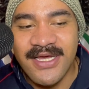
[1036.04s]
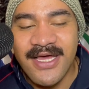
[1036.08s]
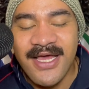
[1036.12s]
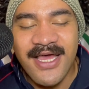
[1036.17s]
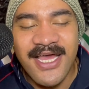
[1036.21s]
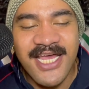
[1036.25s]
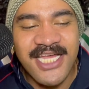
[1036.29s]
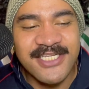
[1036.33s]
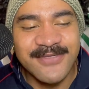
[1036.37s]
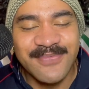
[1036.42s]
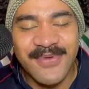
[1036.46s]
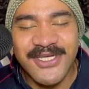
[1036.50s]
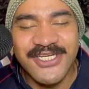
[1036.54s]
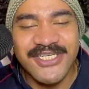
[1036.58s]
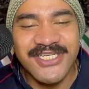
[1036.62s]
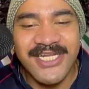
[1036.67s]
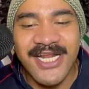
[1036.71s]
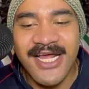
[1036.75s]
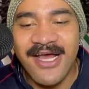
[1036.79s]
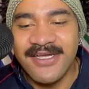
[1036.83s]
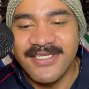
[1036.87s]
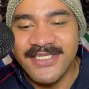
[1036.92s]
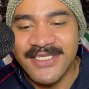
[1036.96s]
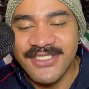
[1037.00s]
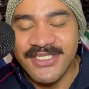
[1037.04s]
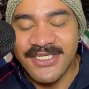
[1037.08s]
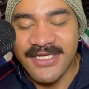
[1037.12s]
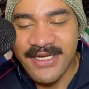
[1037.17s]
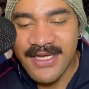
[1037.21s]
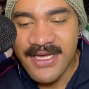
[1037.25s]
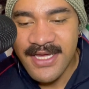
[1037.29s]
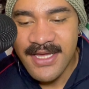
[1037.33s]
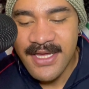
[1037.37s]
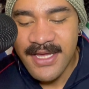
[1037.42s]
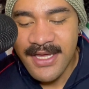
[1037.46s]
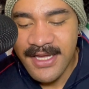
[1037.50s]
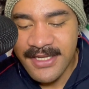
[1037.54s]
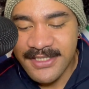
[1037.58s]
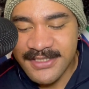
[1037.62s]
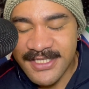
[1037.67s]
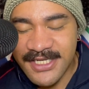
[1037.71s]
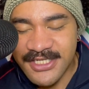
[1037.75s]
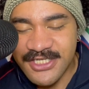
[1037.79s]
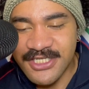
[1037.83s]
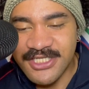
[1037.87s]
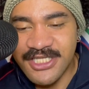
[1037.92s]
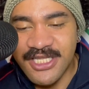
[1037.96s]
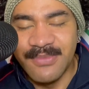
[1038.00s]
especially now, such a
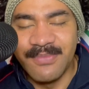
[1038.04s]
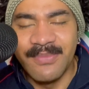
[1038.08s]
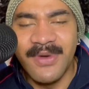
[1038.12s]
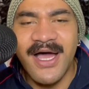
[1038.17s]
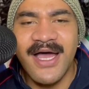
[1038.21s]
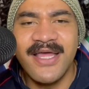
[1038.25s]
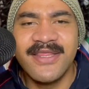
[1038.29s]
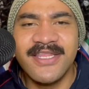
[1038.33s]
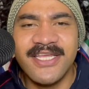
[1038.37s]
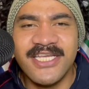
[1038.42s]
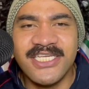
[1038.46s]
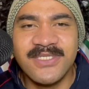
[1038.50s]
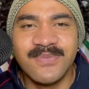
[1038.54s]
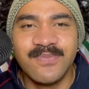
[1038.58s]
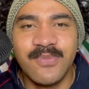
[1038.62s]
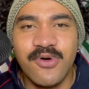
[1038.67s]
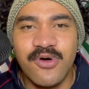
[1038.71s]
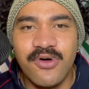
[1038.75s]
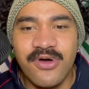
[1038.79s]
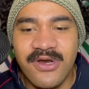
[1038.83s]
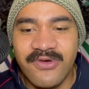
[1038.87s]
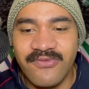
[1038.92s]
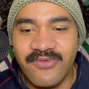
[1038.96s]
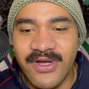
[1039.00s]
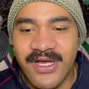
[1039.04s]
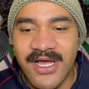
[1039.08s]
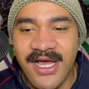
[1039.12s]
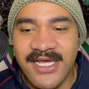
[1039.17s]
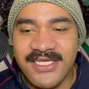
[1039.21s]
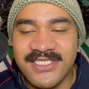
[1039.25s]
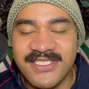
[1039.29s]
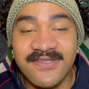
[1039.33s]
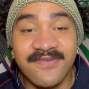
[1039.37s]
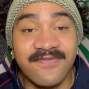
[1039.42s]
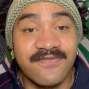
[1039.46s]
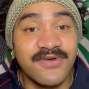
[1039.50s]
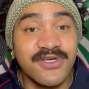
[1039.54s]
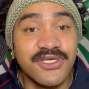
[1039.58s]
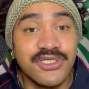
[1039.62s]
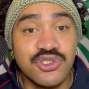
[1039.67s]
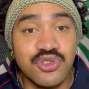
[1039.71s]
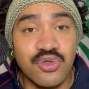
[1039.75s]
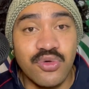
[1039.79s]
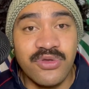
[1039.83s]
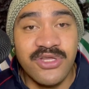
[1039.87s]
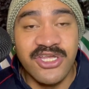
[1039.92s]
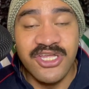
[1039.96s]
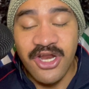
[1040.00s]
demanding sport in regards to
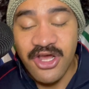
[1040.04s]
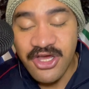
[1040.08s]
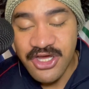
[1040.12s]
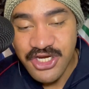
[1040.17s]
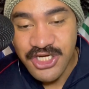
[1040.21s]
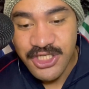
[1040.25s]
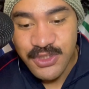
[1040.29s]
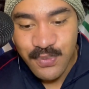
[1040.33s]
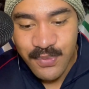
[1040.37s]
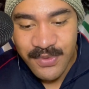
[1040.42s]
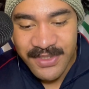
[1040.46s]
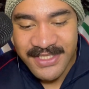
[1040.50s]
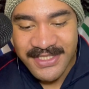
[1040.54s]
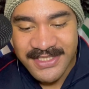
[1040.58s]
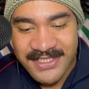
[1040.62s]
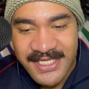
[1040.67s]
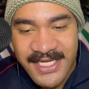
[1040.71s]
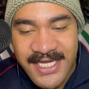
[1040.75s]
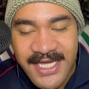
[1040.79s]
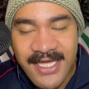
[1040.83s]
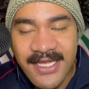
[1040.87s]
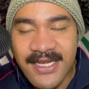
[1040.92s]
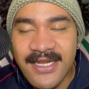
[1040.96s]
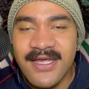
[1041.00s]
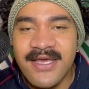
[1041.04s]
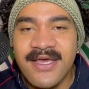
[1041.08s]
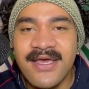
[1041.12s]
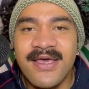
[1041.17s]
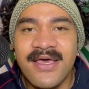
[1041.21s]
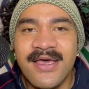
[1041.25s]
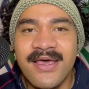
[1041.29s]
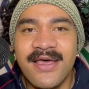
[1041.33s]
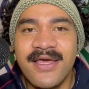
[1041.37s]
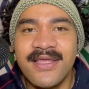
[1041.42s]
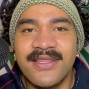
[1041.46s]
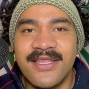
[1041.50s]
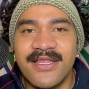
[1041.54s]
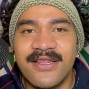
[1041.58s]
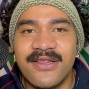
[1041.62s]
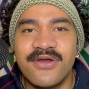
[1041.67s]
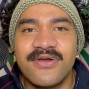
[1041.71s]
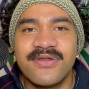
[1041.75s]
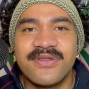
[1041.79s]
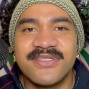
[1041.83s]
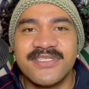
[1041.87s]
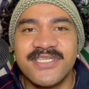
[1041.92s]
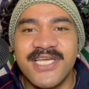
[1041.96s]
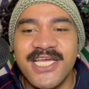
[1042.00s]
visual, you just want to see it. That a lot
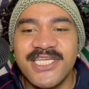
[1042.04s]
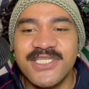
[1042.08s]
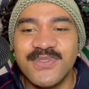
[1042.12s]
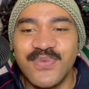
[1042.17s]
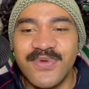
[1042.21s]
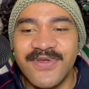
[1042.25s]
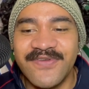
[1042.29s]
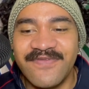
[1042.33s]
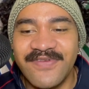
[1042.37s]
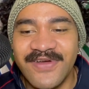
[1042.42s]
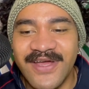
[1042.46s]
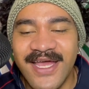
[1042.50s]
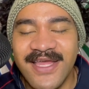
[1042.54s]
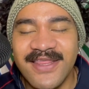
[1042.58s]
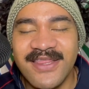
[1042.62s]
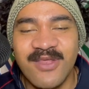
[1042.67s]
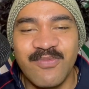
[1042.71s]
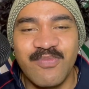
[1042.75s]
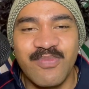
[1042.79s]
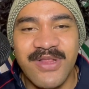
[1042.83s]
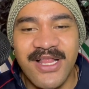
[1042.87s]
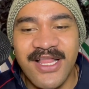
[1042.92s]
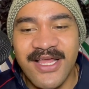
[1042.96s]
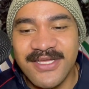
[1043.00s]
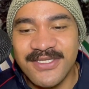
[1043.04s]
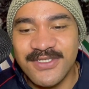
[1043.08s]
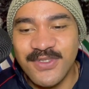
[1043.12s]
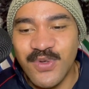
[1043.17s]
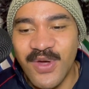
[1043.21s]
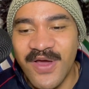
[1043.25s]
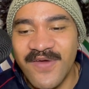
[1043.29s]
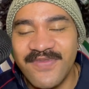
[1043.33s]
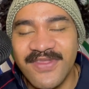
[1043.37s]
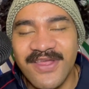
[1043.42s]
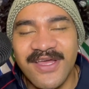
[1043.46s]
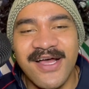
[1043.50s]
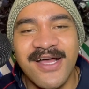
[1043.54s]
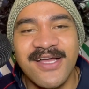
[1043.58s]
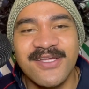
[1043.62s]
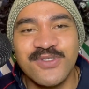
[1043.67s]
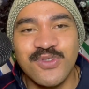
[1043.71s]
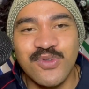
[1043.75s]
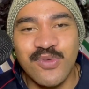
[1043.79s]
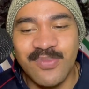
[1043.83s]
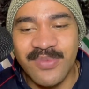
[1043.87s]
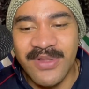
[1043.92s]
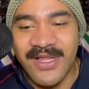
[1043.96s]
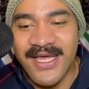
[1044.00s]
of the times we forget the players who have the
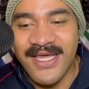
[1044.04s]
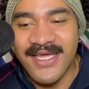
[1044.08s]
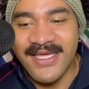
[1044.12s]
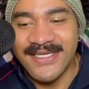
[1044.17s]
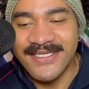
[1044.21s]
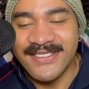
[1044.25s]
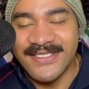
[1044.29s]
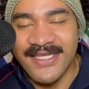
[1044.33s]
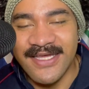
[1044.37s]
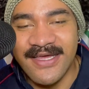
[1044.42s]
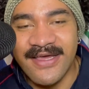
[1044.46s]
hustle players,